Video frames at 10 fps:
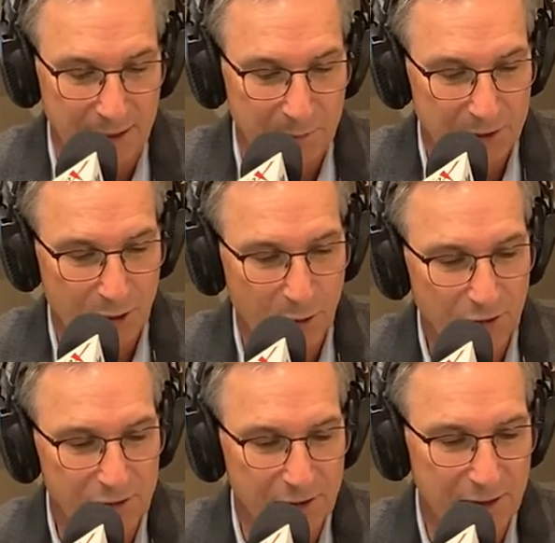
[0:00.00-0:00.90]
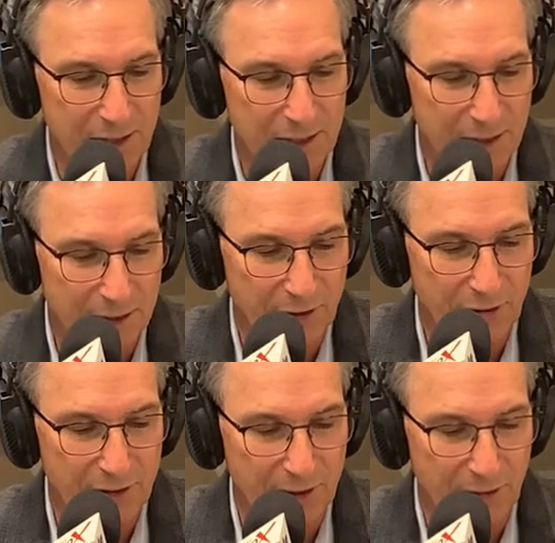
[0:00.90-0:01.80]
But the question the
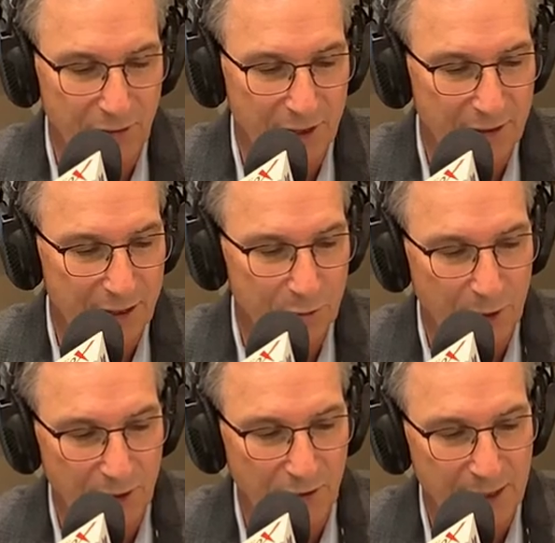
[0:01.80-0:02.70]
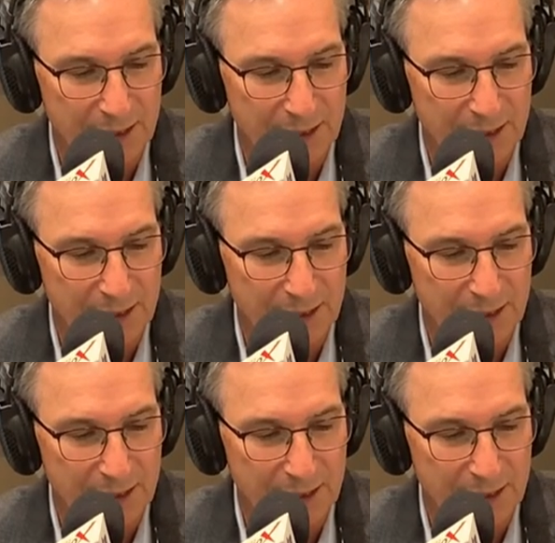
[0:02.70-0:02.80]
listener sent in was,